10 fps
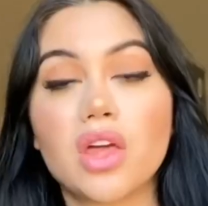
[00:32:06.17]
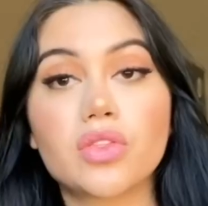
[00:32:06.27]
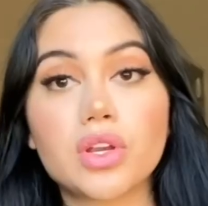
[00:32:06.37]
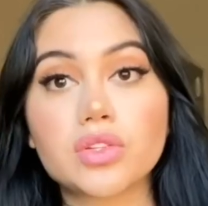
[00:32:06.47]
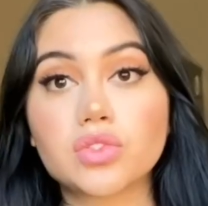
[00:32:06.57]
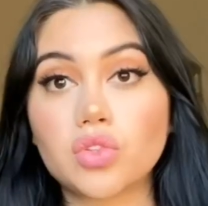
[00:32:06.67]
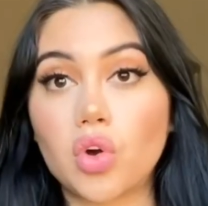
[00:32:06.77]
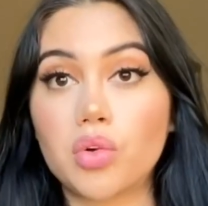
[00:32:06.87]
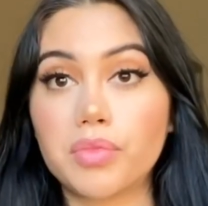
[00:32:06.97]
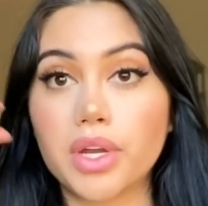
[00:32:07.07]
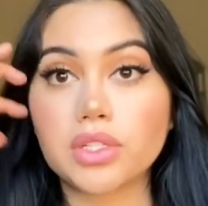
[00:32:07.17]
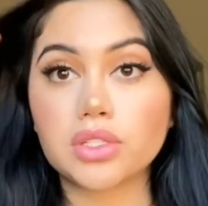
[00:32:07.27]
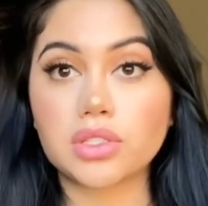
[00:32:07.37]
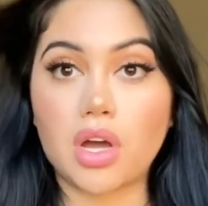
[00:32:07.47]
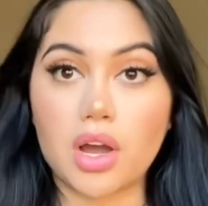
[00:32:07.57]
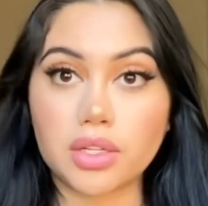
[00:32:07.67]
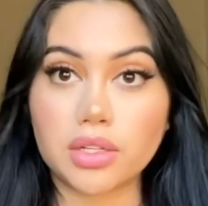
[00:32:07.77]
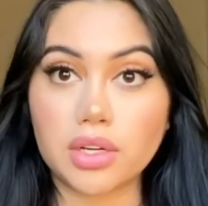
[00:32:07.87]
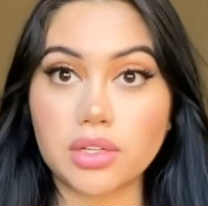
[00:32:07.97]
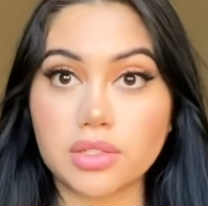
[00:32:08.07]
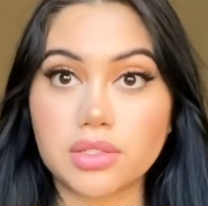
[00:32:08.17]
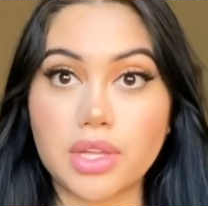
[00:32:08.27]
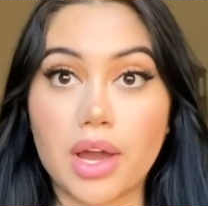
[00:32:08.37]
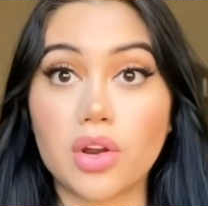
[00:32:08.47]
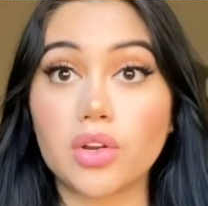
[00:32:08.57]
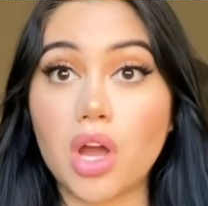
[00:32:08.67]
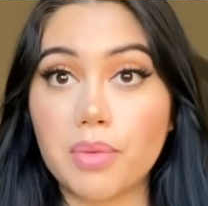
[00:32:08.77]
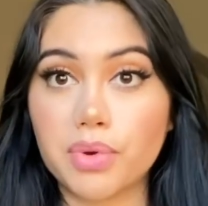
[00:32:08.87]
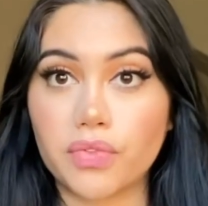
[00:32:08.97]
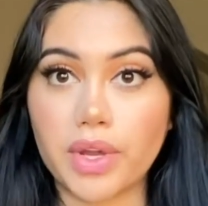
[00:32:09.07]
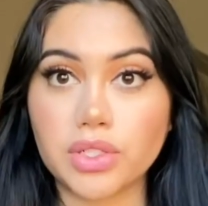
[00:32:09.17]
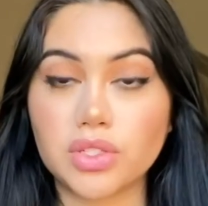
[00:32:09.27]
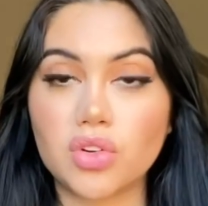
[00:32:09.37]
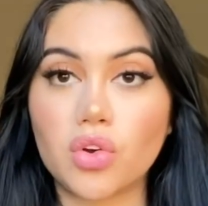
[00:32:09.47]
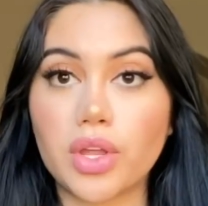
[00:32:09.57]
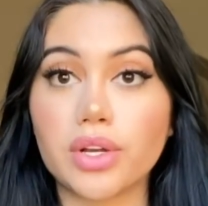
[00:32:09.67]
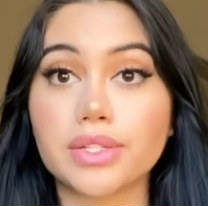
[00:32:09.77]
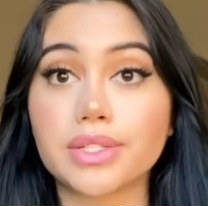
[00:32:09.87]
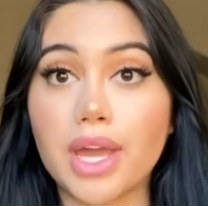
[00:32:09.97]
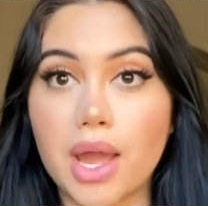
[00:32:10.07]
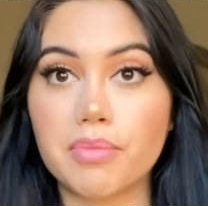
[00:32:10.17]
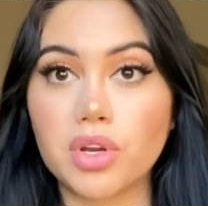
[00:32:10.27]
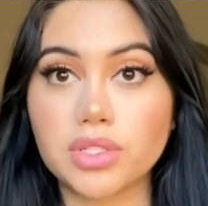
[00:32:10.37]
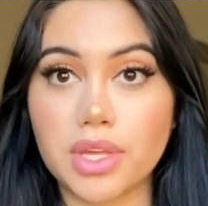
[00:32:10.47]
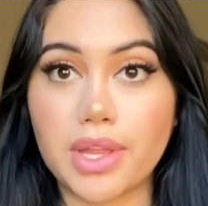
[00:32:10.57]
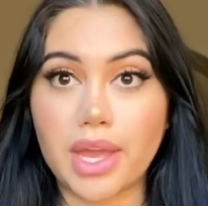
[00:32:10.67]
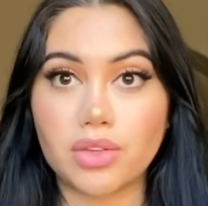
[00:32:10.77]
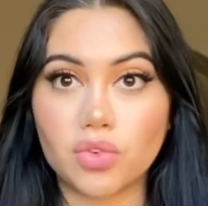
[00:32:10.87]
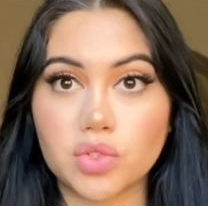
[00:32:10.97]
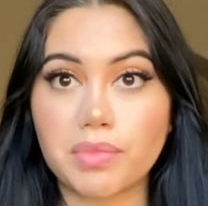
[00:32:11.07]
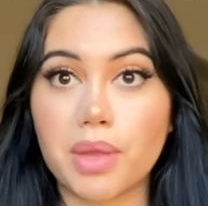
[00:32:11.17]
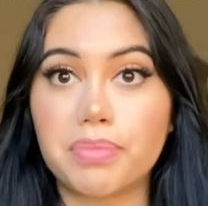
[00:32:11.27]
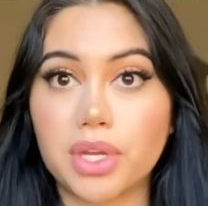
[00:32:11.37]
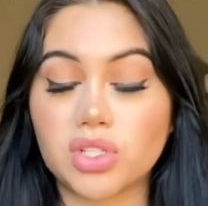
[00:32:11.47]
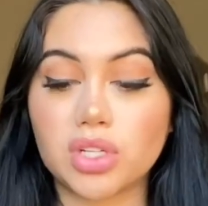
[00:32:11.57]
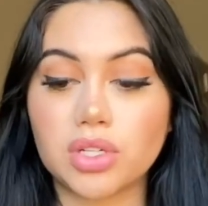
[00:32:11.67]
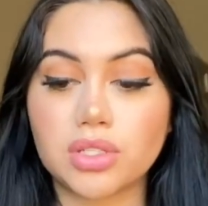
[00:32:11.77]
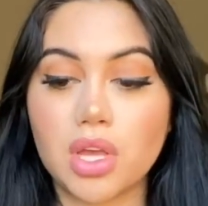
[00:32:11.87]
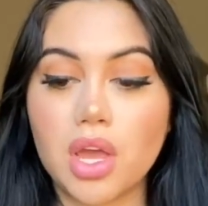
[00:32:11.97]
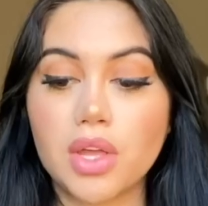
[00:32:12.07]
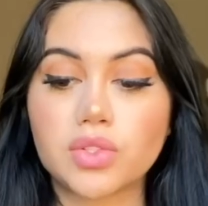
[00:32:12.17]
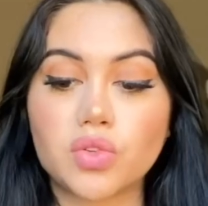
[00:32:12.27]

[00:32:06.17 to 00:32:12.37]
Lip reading: There's so much doctors that are not professional, that are scammers, and that I use my pictures to